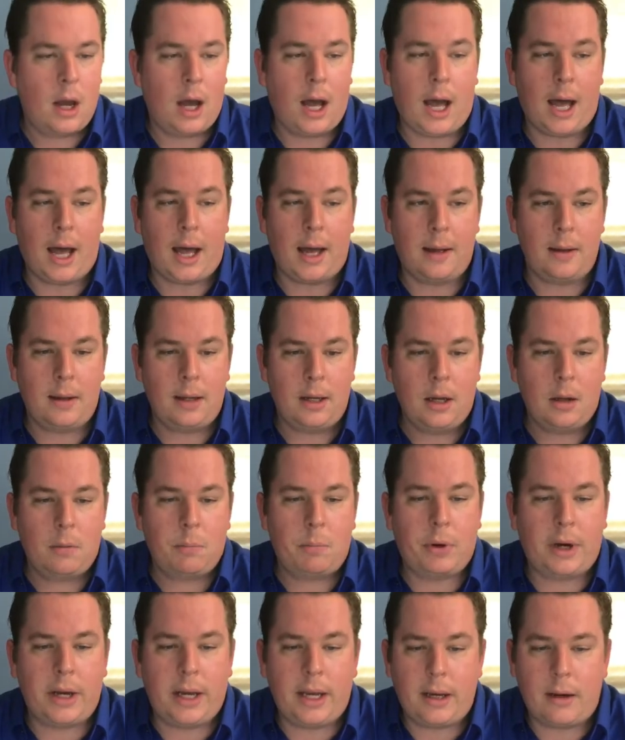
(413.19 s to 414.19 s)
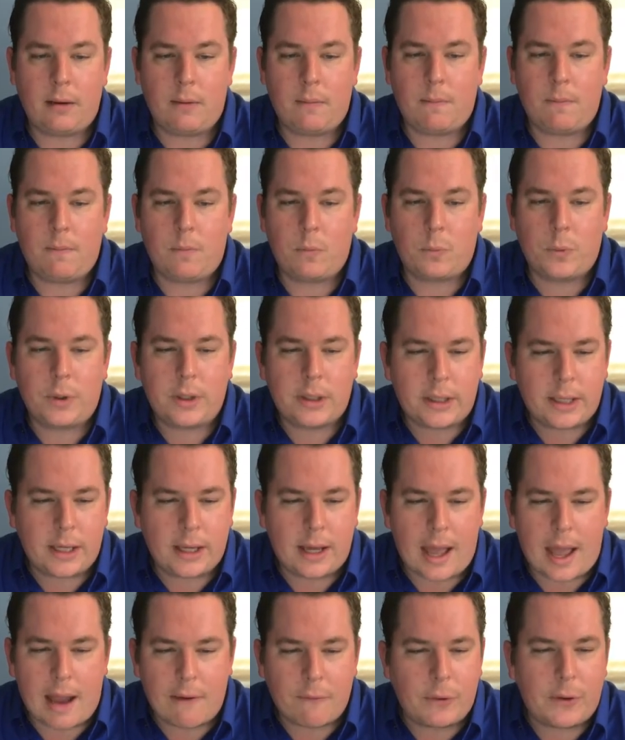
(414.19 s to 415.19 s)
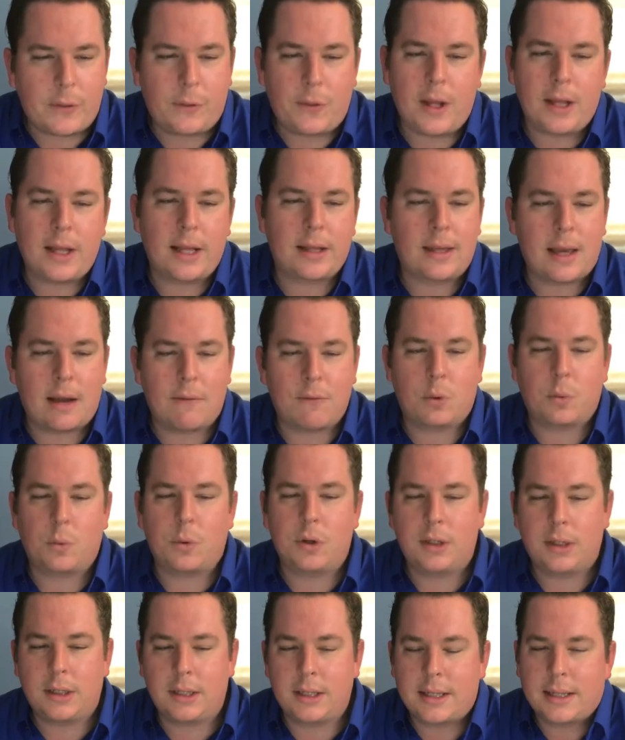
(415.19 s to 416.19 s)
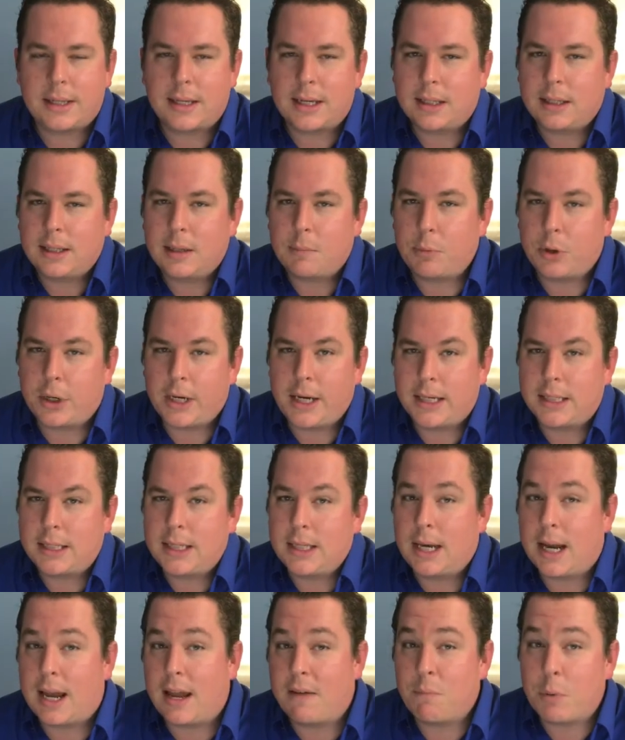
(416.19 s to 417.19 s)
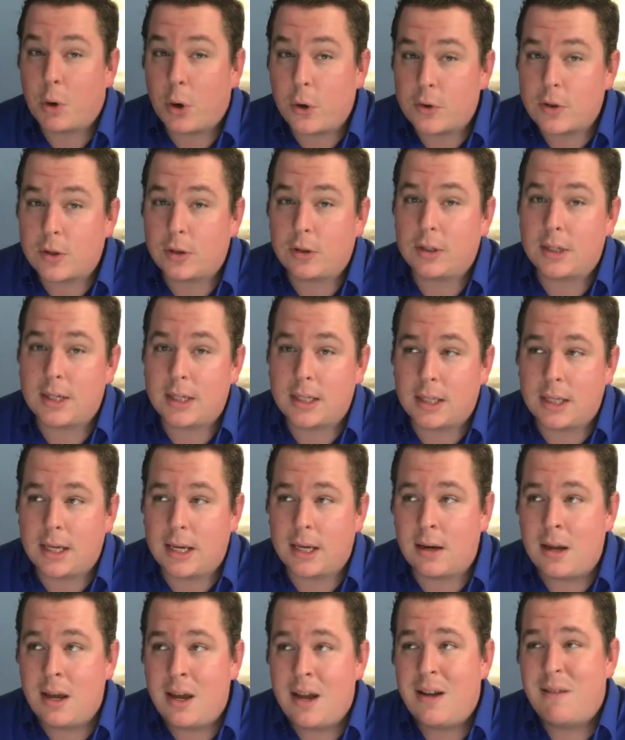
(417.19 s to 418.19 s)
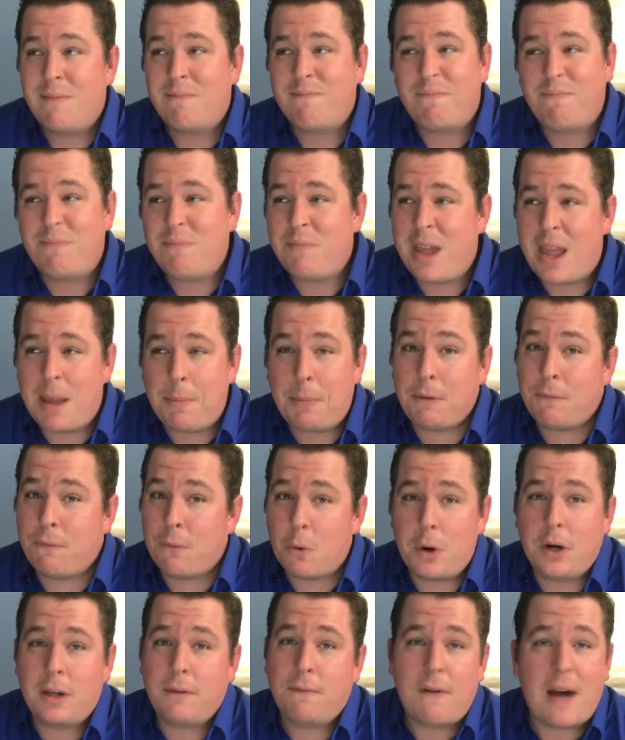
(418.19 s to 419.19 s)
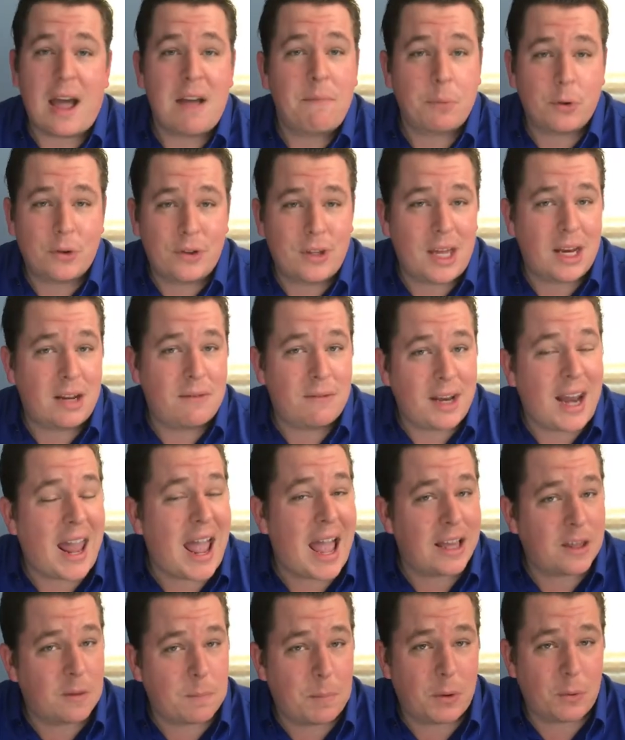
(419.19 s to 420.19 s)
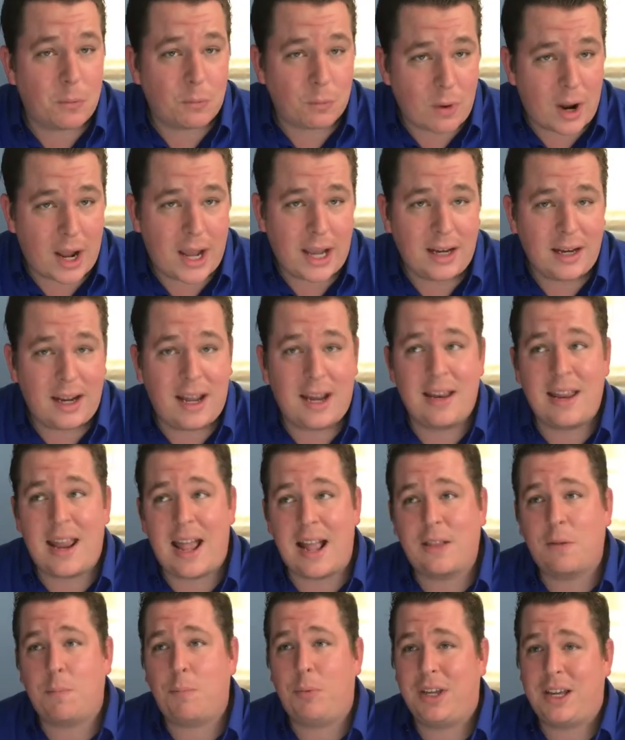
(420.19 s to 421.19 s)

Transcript: Uh, but really, everything that's ever realistically predicted, I've personally seen, maybe forty-five percent of it has been right, and that's